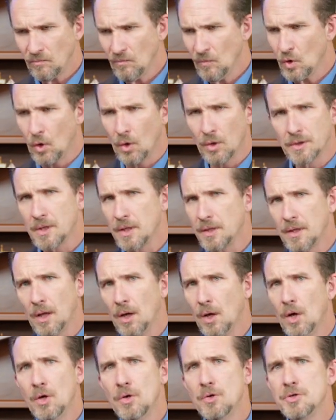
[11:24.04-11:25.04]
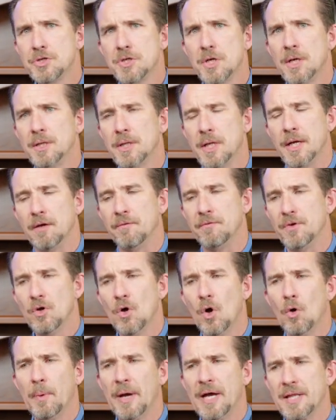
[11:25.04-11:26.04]
or the delusion that if you
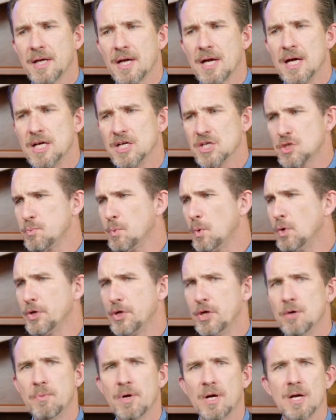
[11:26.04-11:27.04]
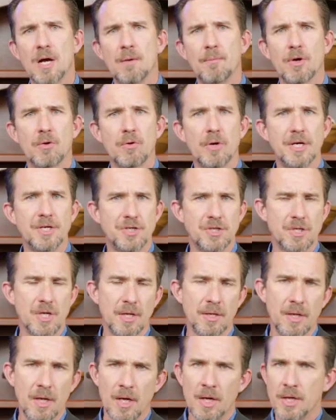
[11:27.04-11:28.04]
obey the gospel, you become a
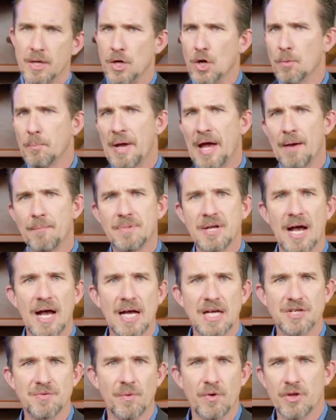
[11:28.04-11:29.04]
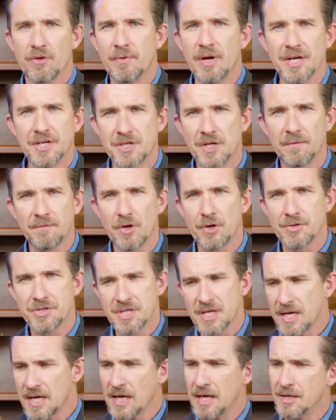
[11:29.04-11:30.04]
Christian, you're baptized for the remission of your
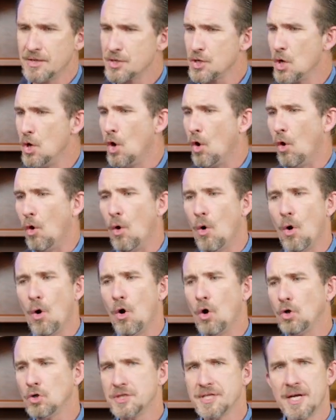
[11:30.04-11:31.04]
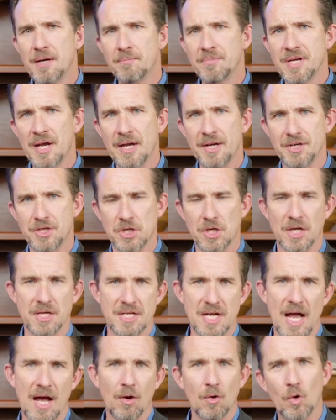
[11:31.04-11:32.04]
sins, all temptation is
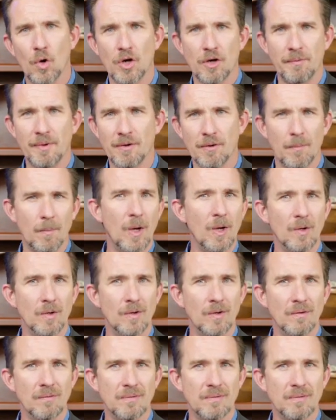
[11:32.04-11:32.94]
now going to be removed.